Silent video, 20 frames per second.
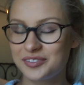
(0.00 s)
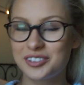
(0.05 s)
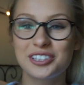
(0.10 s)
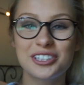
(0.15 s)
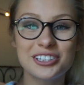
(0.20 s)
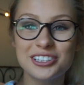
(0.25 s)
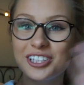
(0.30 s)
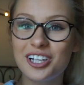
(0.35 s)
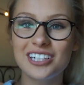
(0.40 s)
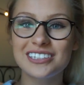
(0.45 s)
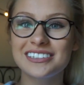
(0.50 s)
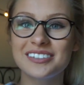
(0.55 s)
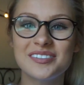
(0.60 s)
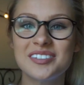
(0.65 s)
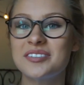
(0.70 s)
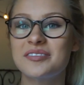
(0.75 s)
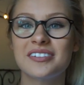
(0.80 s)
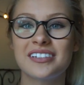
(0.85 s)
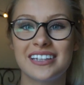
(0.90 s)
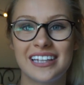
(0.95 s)
So there's lots of
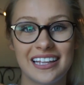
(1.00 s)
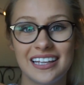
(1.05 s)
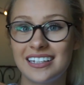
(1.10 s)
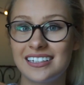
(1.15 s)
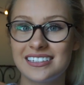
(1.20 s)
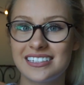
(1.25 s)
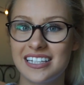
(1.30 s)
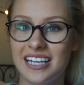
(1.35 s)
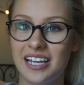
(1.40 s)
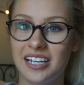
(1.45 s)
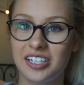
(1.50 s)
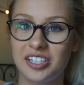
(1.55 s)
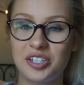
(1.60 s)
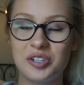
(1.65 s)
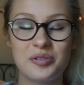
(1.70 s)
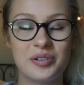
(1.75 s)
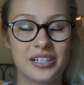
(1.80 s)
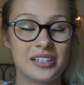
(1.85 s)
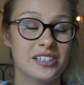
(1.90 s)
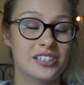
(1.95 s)
different things that
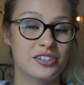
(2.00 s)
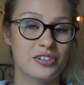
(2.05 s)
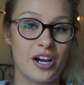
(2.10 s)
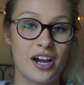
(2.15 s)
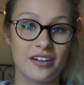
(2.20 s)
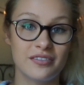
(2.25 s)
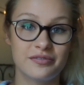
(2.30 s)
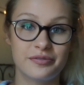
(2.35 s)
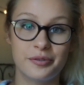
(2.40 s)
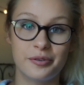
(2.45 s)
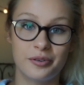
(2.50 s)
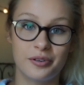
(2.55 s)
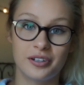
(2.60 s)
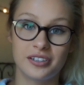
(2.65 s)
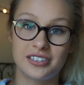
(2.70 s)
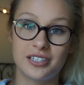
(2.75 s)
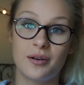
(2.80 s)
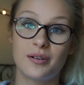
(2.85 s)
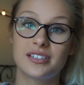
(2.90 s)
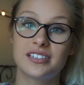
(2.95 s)
you can strive
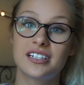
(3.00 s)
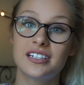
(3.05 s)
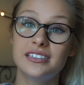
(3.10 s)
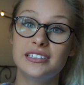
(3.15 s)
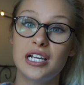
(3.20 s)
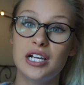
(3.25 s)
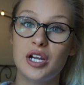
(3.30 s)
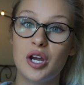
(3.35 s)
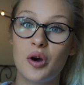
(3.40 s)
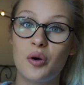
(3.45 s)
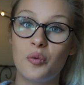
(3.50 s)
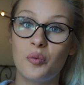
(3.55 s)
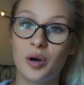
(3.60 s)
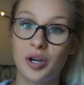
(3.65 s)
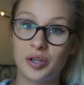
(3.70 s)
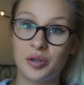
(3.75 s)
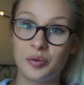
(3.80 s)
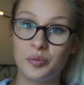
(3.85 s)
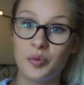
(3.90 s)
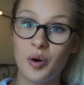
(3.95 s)
for, so it's good to know
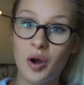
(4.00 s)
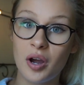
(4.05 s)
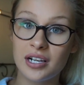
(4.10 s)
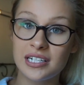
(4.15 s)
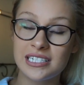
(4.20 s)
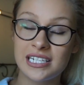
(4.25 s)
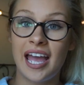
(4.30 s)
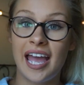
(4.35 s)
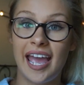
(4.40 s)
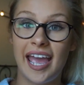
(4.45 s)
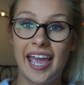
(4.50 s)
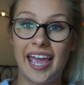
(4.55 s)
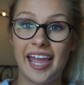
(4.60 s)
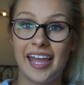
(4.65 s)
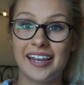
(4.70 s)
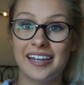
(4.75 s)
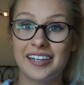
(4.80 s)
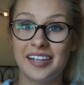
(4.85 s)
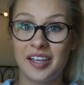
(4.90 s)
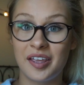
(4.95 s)
what you want
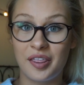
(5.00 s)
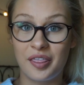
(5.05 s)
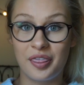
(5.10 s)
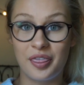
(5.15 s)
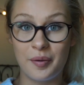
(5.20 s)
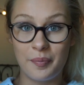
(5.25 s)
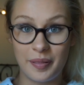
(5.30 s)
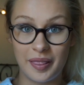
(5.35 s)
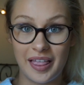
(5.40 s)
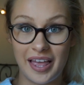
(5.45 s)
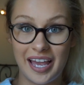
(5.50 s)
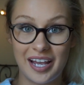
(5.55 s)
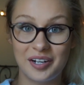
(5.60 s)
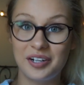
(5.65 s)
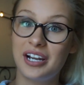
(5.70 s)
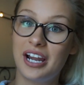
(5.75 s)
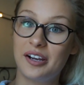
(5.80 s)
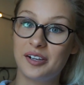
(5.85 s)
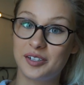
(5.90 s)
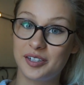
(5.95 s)
and the plan
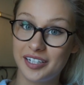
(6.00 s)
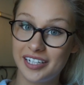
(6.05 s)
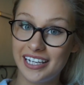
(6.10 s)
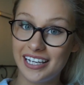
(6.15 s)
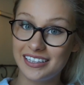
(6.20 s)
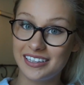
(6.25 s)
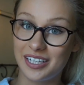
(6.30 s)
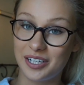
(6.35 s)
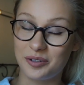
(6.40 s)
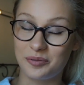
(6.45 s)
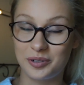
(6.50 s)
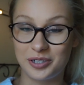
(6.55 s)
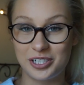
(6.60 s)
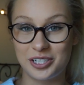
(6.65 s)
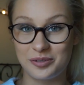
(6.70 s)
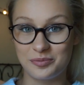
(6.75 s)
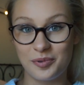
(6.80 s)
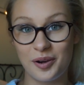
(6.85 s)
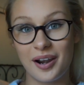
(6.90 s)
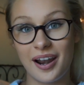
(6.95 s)
on how you're going to get there,
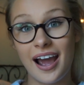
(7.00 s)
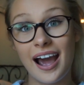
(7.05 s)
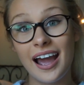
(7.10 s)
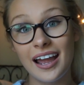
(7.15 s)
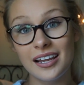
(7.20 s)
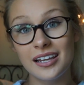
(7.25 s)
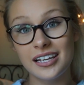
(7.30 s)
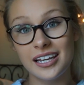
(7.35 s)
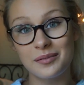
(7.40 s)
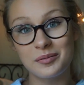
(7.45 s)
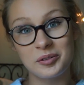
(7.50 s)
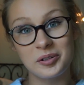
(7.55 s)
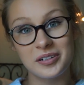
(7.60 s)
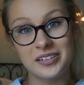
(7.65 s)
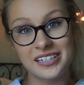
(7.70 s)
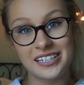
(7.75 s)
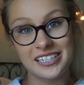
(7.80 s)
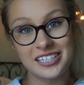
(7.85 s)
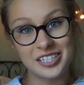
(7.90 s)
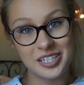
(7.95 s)
which is what I am
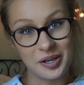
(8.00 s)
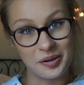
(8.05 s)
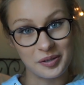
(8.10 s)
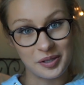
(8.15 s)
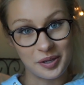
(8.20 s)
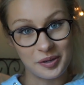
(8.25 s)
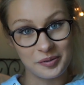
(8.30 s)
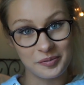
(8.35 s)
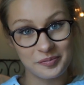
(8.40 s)
going to show you.